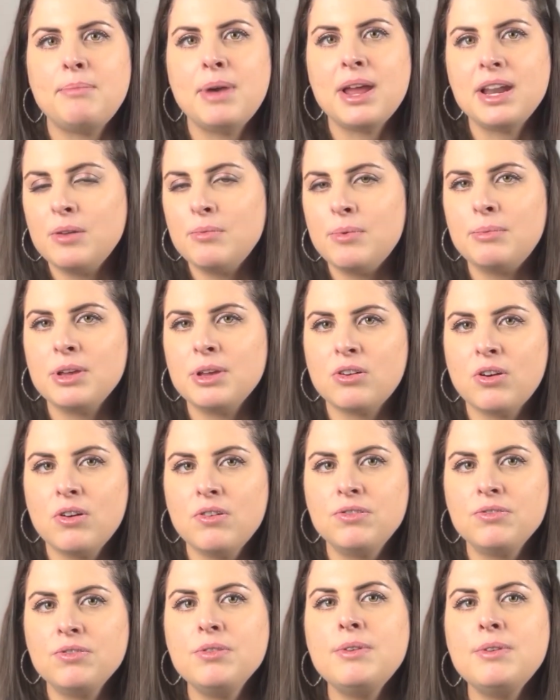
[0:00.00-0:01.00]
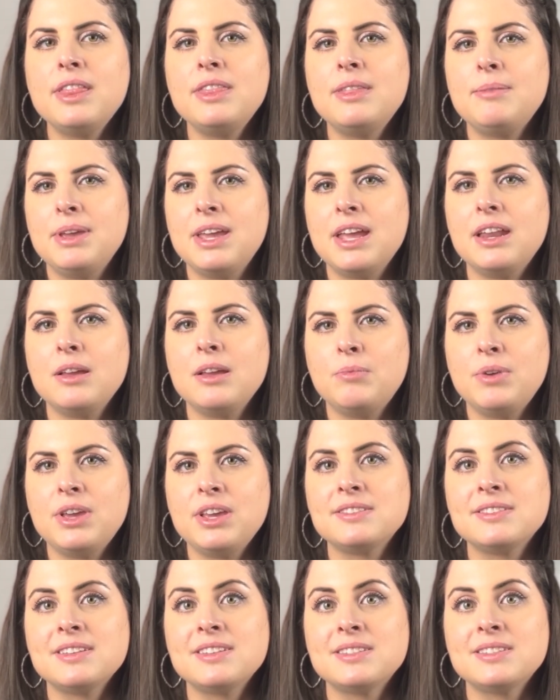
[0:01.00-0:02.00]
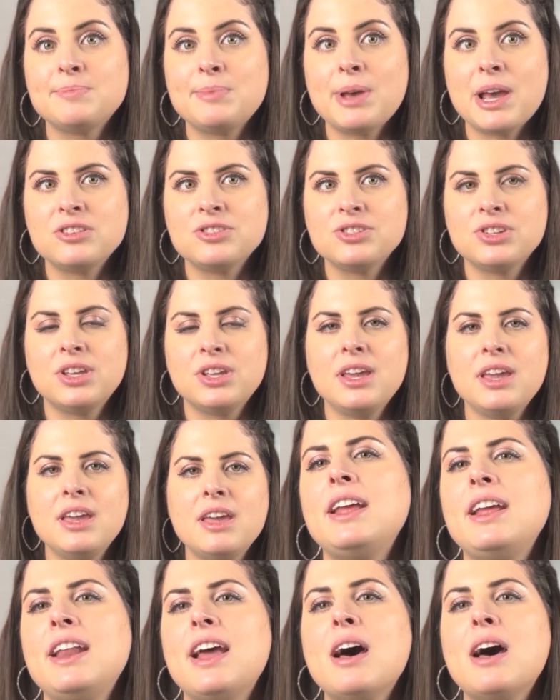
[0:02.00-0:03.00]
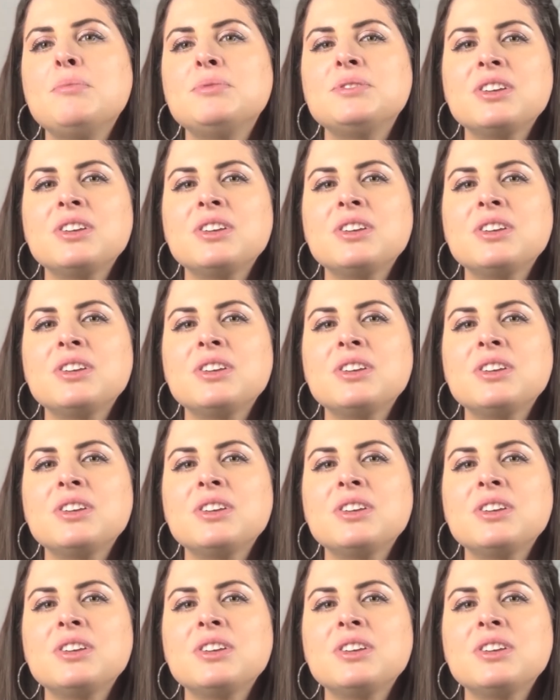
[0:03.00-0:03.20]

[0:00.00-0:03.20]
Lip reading: many women go through in the beginning weeks especially. It helps